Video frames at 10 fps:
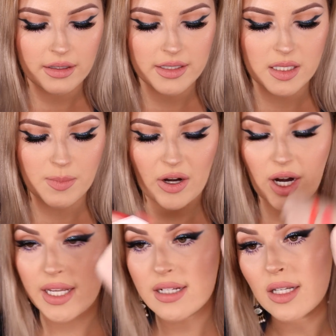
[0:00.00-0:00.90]
this is
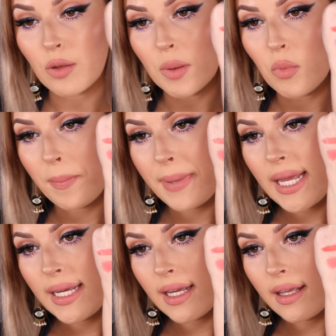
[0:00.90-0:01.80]
Meraki. It's a little bit more
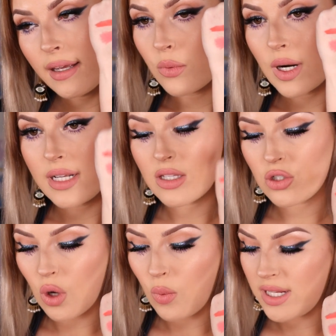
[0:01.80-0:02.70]
pink, whereas the
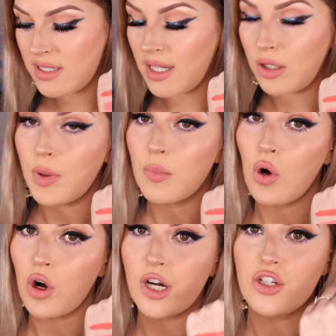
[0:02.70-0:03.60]
top one's a little bit
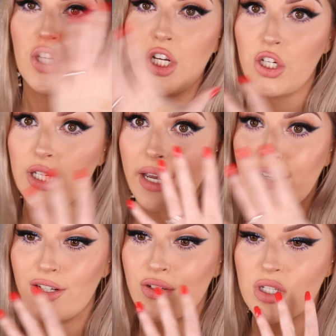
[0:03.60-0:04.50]
more orange. So yeah,
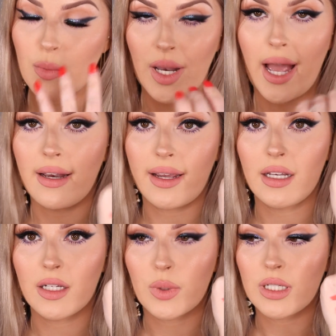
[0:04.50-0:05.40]
you can just apply it like
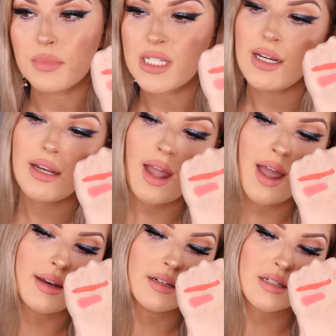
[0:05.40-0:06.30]
a liquid lipstick
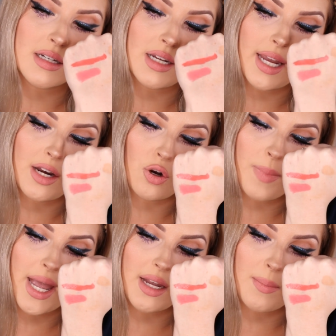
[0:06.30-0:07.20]
and get an
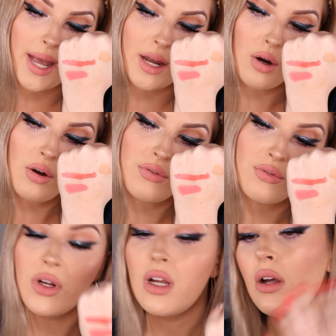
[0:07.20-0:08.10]
opaque
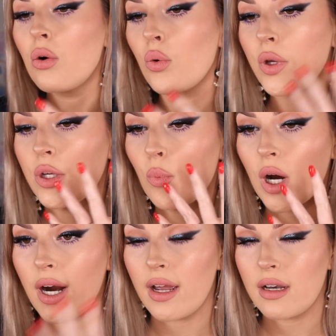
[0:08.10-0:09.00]
payoff. Or you can
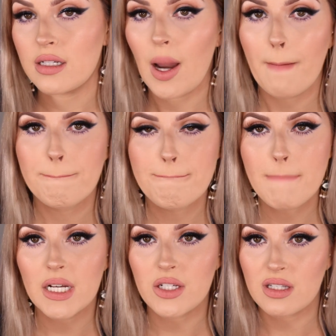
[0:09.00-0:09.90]
wear it
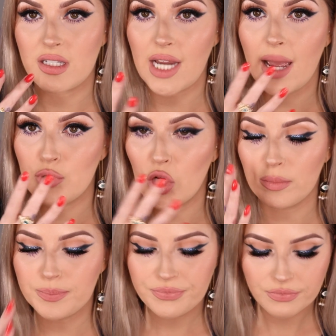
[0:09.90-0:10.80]
just dabbed
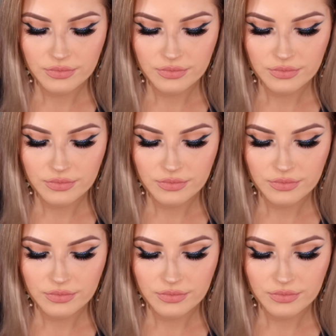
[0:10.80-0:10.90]
on